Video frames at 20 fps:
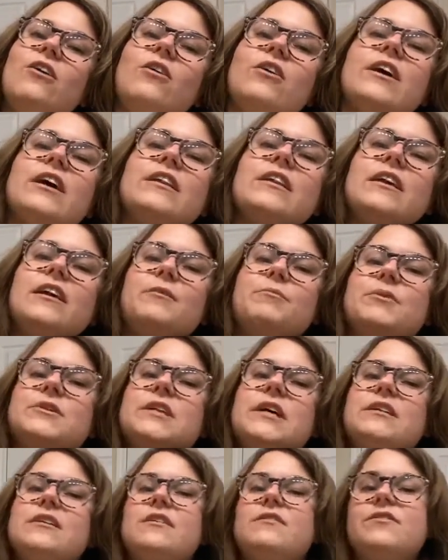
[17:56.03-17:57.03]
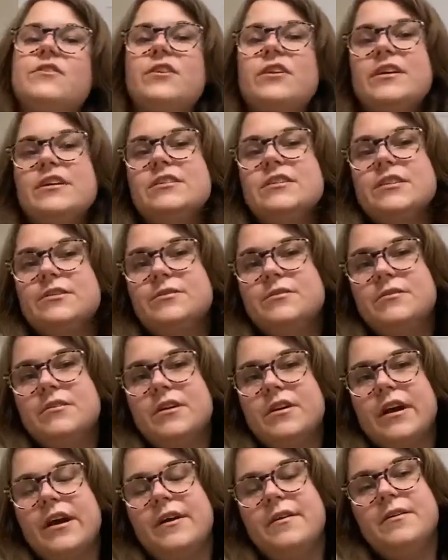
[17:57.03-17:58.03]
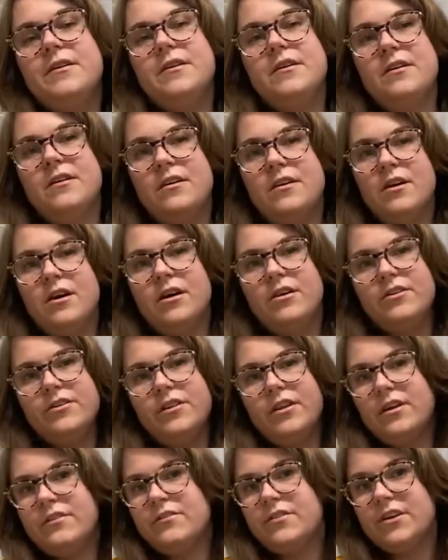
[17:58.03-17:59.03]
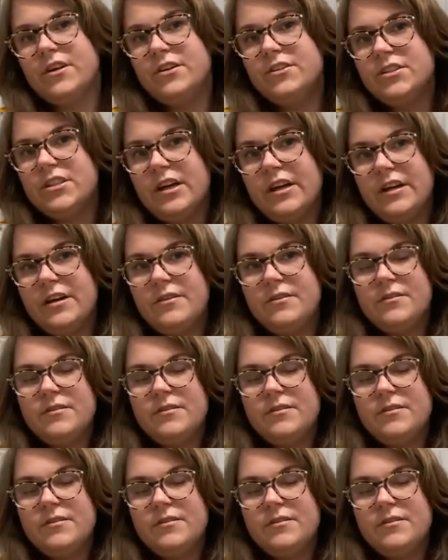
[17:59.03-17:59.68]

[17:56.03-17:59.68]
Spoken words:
get the heat protectant for you too. Okay, I'll do that for you, Cheyenne.